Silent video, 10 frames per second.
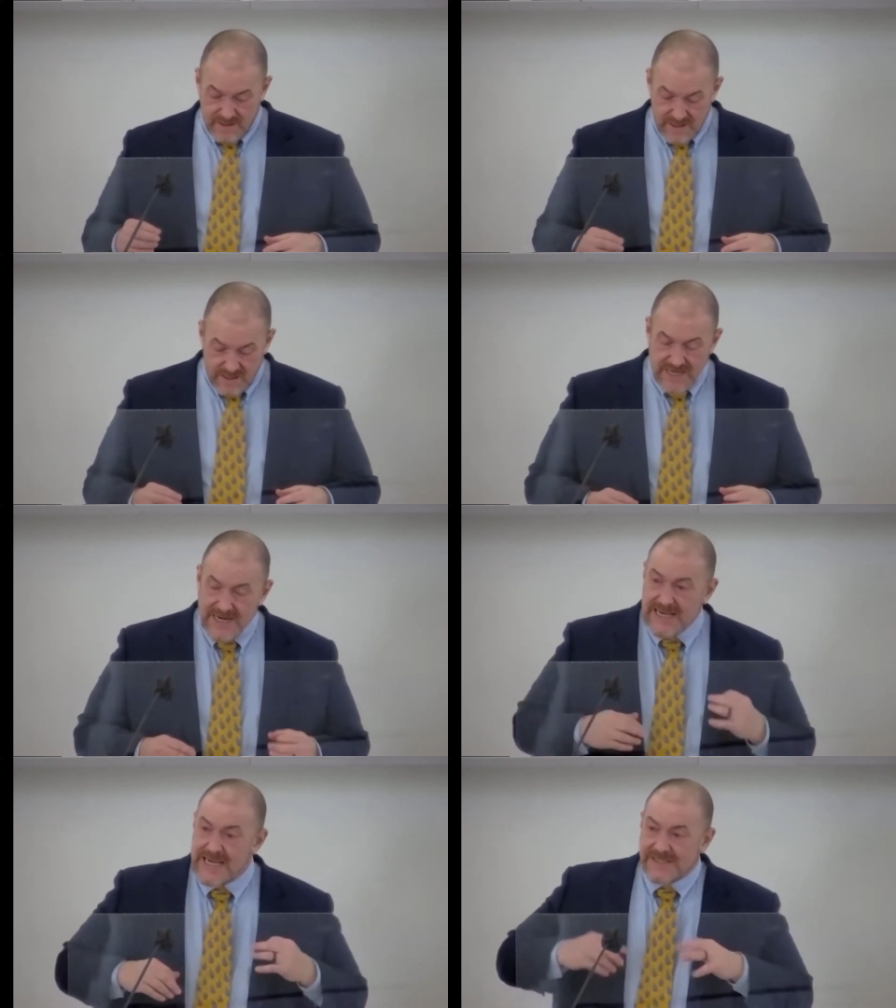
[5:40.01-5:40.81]
You
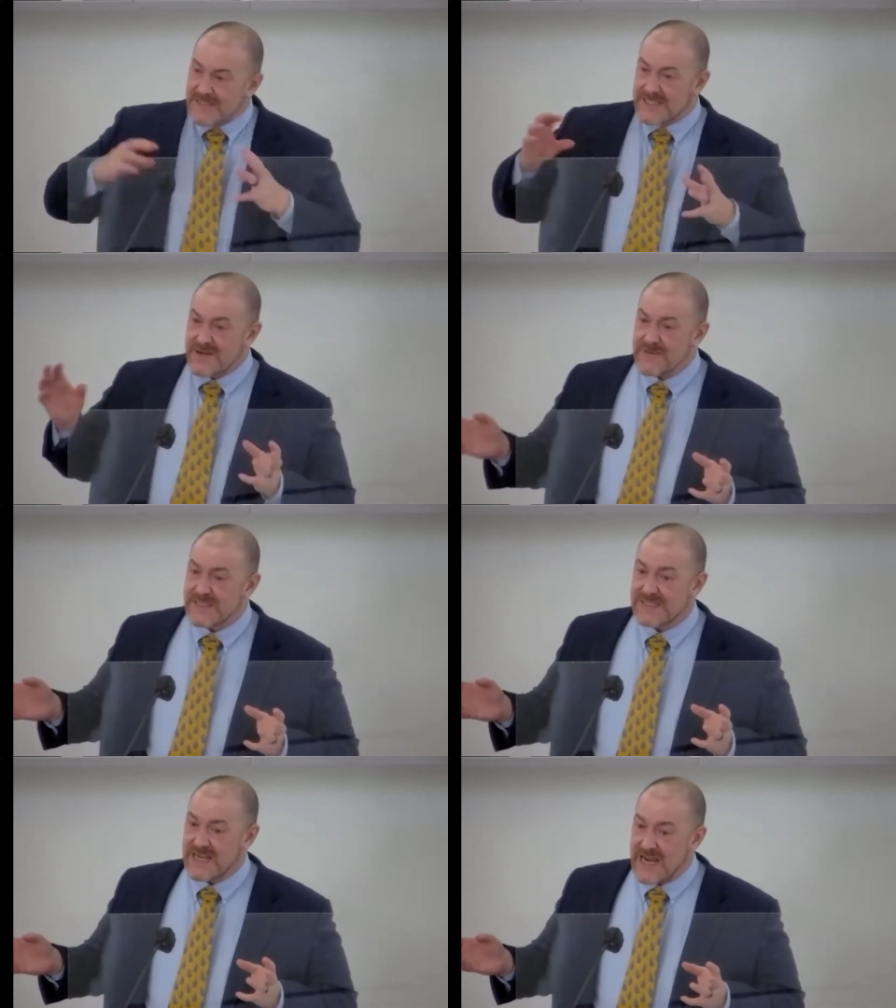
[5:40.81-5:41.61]
can't skip a
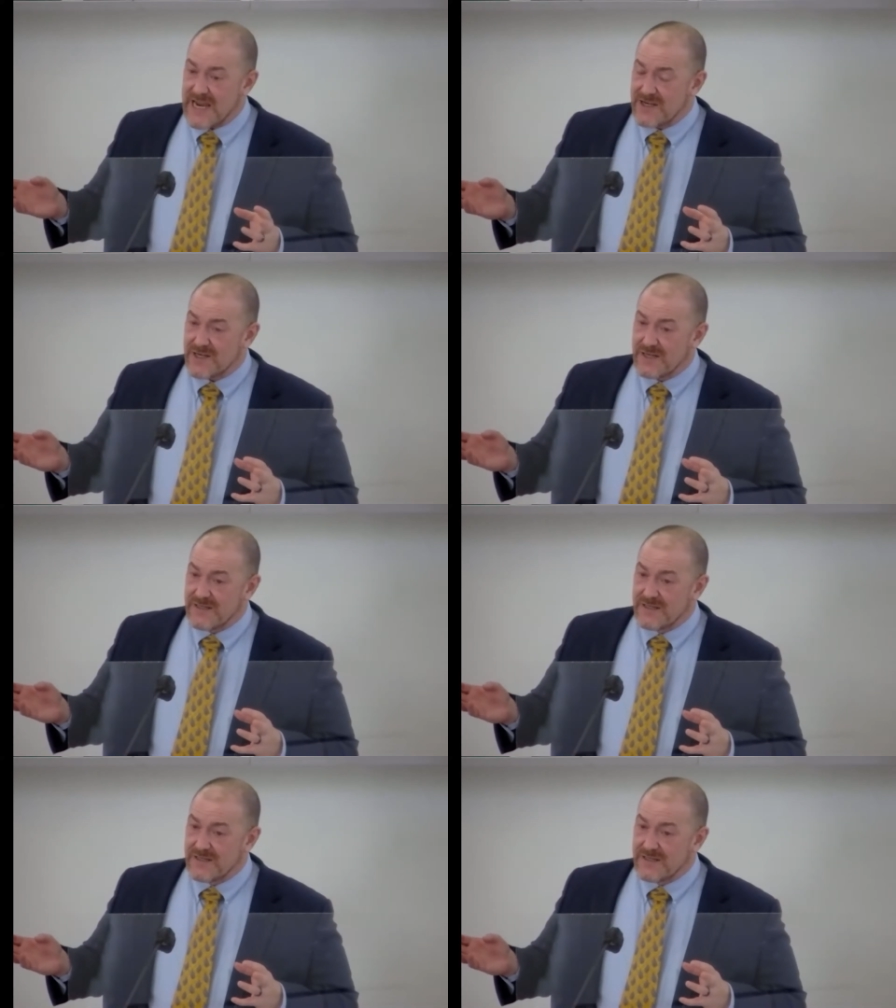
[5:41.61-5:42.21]
stage,